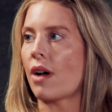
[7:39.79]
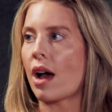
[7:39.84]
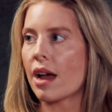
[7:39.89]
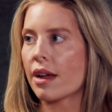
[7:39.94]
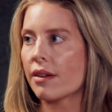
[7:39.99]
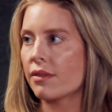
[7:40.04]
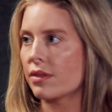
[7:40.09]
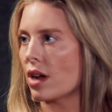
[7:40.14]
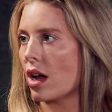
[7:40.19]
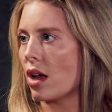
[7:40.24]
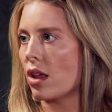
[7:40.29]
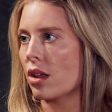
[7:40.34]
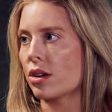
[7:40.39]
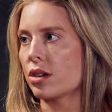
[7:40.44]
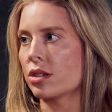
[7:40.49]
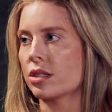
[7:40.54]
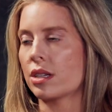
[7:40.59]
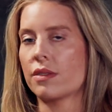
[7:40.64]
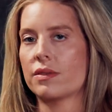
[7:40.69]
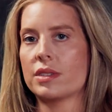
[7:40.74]

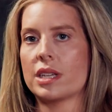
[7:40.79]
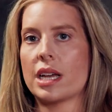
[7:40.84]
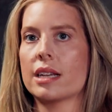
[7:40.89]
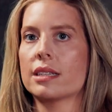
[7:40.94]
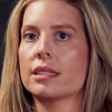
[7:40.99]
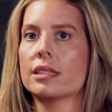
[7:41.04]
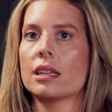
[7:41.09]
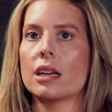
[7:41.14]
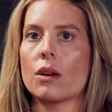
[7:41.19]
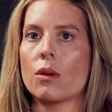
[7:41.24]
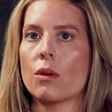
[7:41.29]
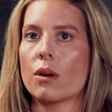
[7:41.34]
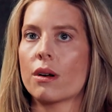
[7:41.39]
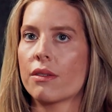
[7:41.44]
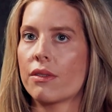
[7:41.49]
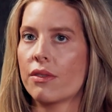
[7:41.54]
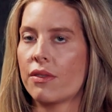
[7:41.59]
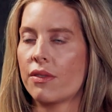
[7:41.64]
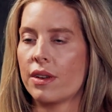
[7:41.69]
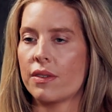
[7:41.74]
$5 of Tesla
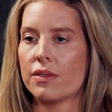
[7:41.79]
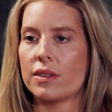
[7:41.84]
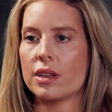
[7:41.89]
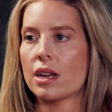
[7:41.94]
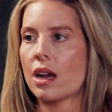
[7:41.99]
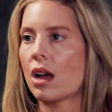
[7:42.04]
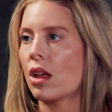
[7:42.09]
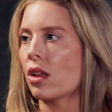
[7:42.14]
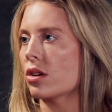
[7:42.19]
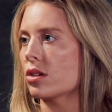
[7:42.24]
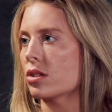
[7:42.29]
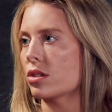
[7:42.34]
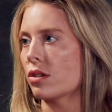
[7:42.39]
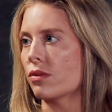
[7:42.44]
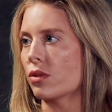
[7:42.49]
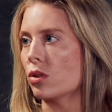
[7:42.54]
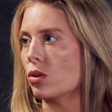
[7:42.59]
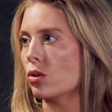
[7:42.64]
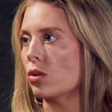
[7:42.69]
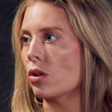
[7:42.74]
or
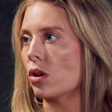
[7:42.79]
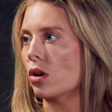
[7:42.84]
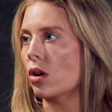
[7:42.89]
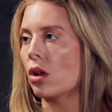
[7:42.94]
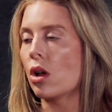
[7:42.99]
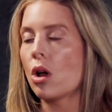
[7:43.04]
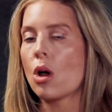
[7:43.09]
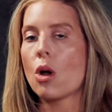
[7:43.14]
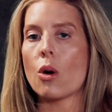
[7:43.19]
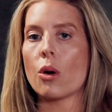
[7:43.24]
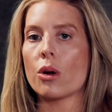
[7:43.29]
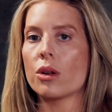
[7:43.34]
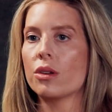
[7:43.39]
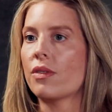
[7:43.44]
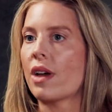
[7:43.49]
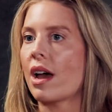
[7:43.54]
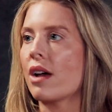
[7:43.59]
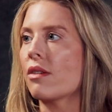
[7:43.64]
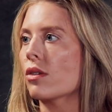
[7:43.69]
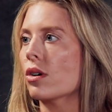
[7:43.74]
$50 of Google,
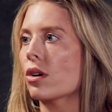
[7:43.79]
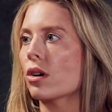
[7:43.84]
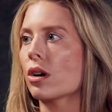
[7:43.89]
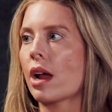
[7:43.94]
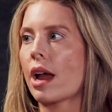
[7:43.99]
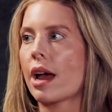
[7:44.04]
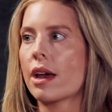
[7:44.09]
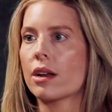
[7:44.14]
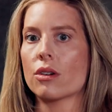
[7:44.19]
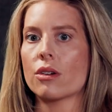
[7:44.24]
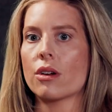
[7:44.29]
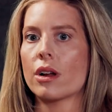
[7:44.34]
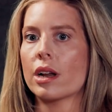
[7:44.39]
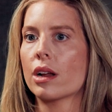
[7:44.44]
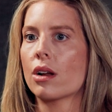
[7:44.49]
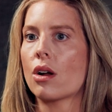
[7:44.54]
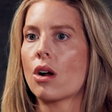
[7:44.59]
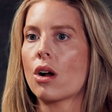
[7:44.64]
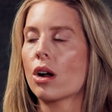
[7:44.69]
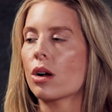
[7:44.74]
or you've ever had a
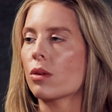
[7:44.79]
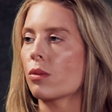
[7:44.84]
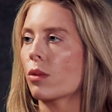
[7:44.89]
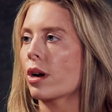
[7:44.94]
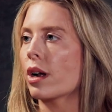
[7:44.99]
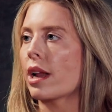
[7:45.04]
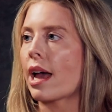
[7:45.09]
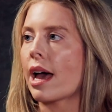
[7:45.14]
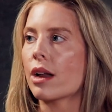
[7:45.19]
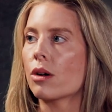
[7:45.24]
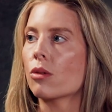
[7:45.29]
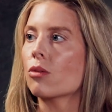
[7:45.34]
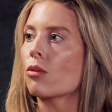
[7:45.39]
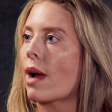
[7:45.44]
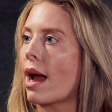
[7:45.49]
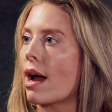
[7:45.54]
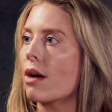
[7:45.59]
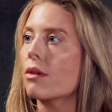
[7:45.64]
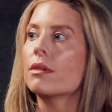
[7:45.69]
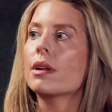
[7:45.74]
credit card where it had a
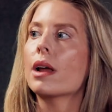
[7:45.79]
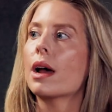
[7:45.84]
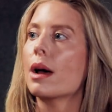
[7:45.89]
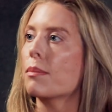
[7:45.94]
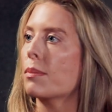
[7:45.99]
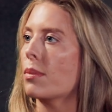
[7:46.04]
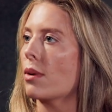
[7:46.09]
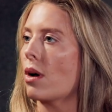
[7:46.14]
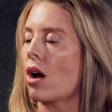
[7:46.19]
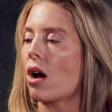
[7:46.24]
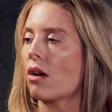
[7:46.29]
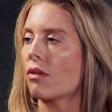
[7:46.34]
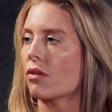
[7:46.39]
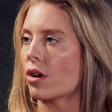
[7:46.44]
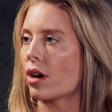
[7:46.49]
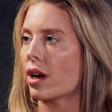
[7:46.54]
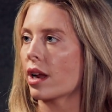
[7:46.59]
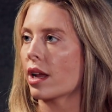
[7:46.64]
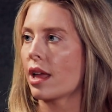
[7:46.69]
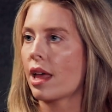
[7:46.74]
roundup
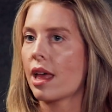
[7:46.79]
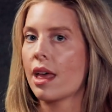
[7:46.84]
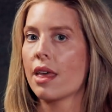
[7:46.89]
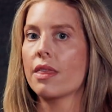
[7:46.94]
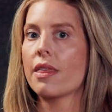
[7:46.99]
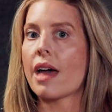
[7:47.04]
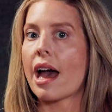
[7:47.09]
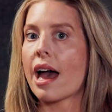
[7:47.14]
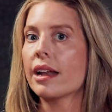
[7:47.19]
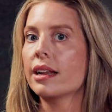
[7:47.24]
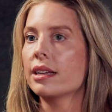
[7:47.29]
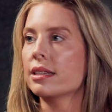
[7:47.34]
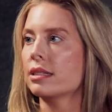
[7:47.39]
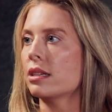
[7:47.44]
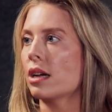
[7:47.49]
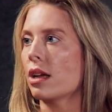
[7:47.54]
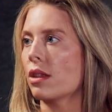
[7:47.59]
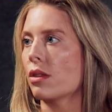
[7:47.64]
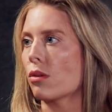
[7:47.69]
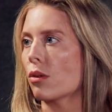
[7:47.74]
offering, that
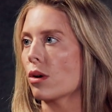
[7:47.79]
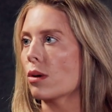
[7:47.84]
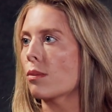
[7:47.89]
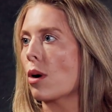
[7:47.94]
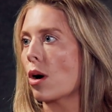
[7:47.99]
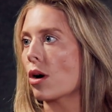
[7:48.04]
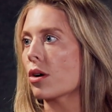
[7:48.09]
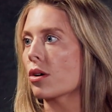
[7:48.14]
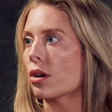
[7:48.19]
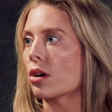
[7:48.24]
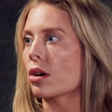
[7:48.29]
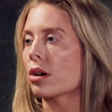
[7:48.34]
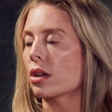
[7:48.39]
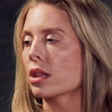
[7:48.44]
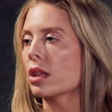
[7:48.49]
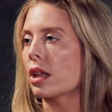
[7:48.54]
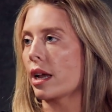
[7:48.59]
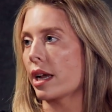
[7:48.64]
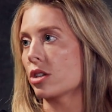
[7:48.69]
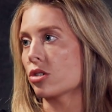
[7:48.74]
is done through a
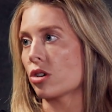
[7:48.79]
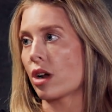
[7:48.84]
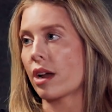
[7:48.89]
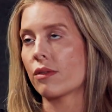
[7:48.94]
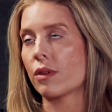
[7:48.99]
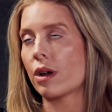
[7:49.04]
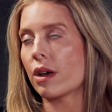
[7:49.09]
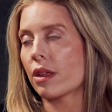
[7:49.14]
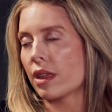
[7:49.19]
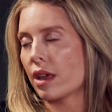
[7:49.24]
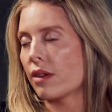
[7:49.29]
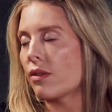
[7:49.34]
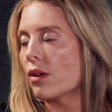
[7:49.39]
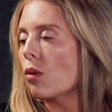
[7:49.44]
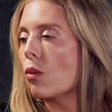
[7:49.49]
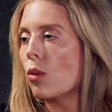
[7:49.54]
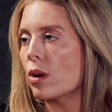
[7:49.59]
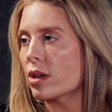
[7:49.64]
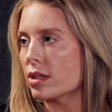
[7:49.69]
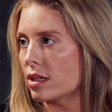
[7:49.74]
partner like Drive Wealth
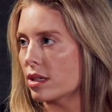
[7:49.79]
if it